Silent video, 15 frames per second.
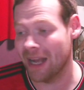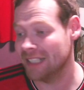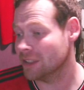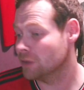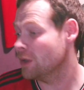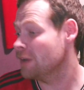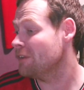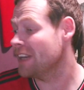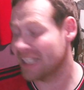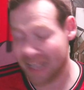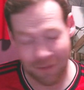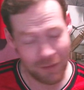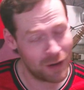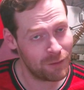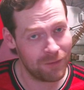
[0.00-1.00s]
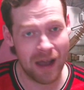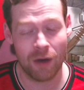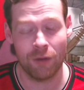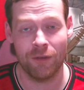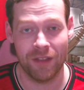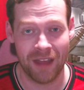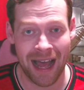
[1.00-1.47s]
So if he'd have given a foul
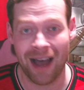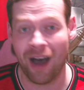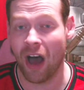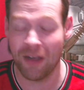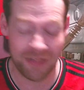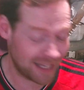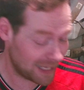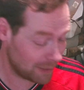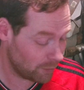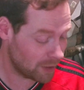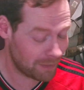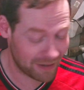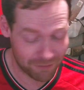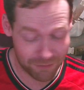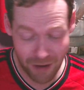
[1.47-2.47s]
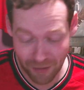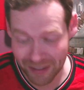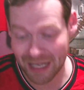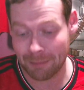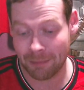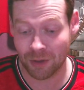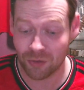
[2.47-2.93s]
for that, I think it would have been very
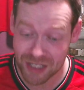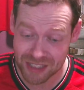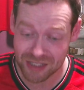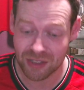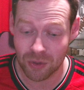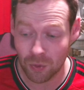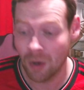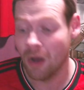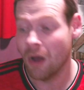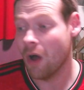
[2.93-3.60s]
hypocritical